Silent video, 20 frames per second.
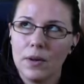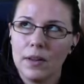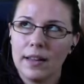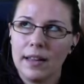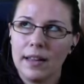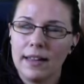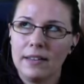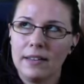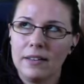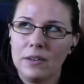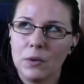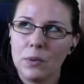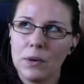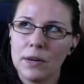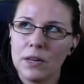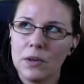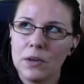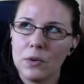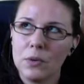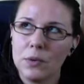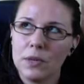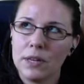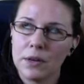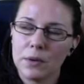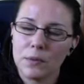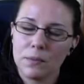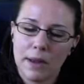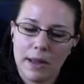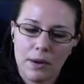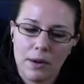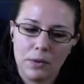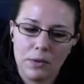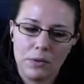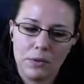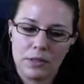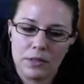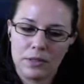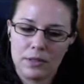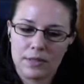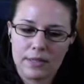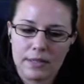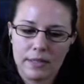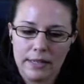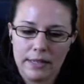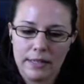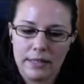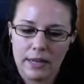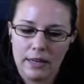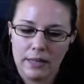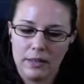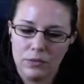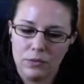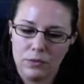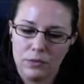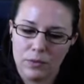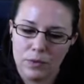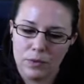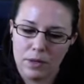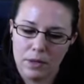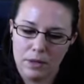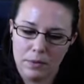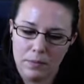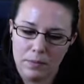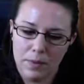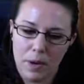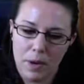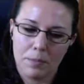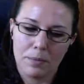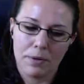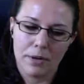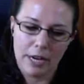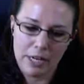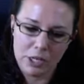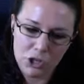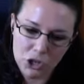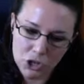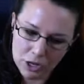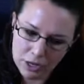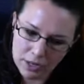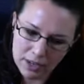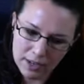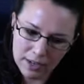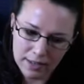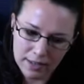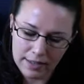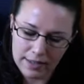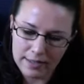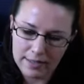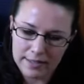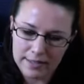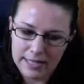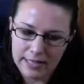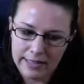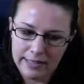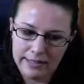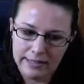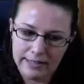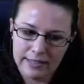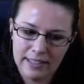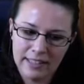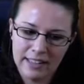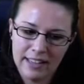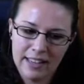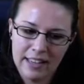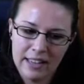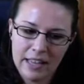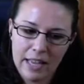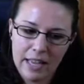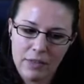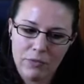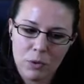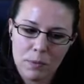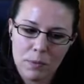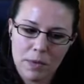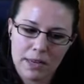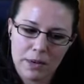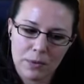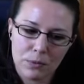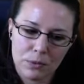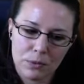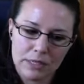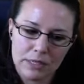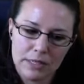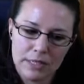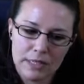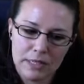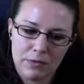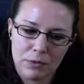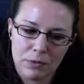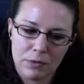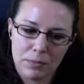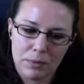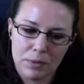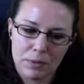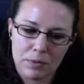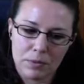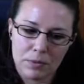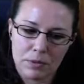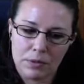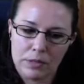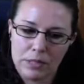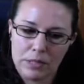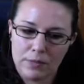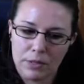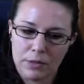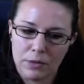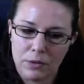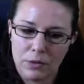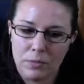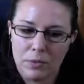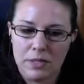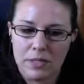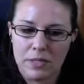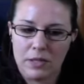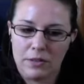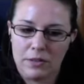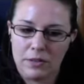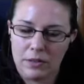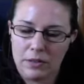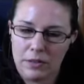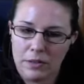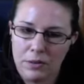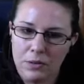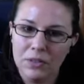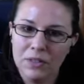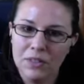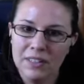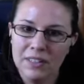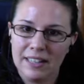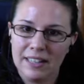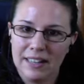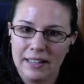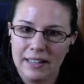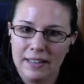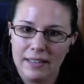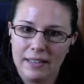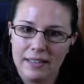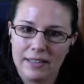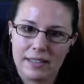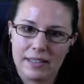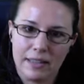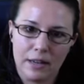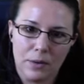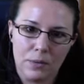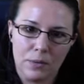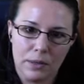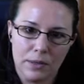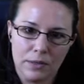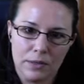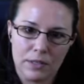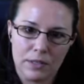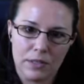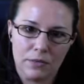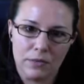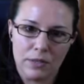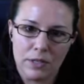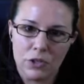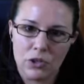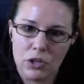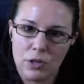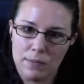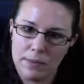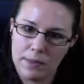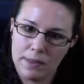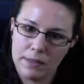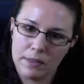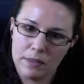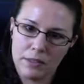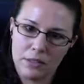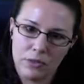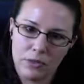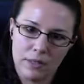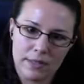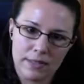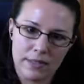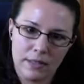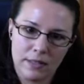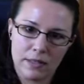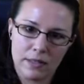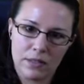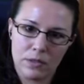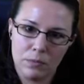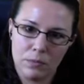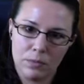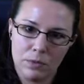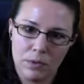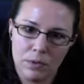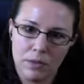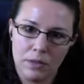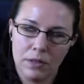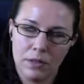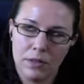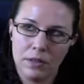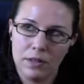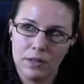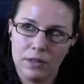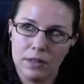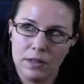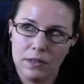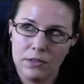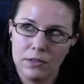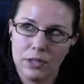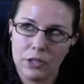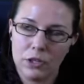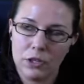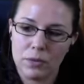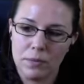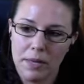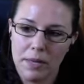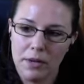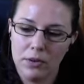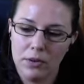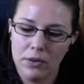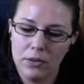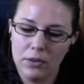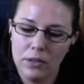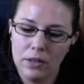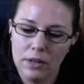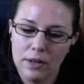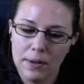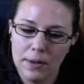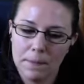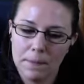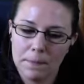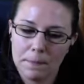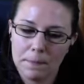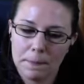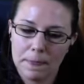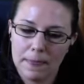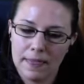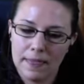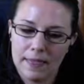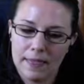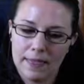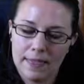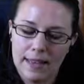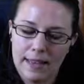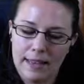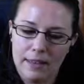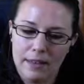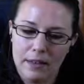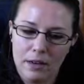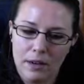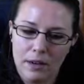the way you get around this like kind of oppression is that if you make it really easy for people to leave a group and start their own, and it's like a relatively cheap thing to do that's not super detrimental, then